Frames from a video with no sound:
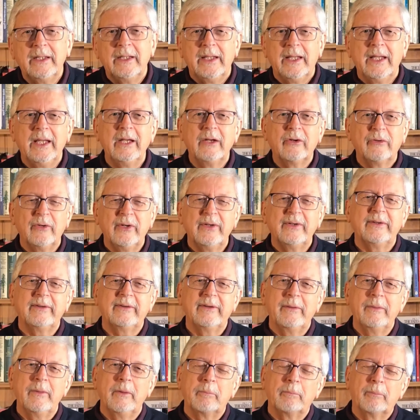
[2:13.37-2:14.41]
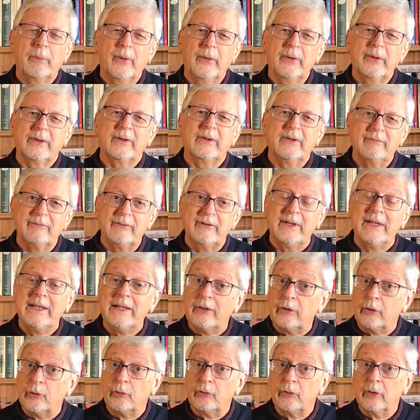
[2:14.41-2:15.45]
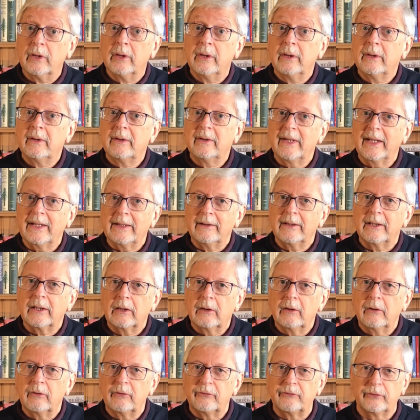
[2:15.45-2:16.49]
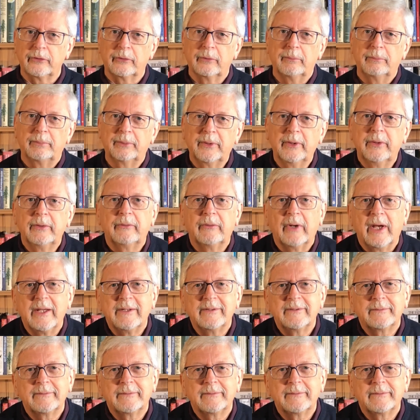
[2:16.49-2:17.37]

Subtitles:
increases in the productivity due to technological progress.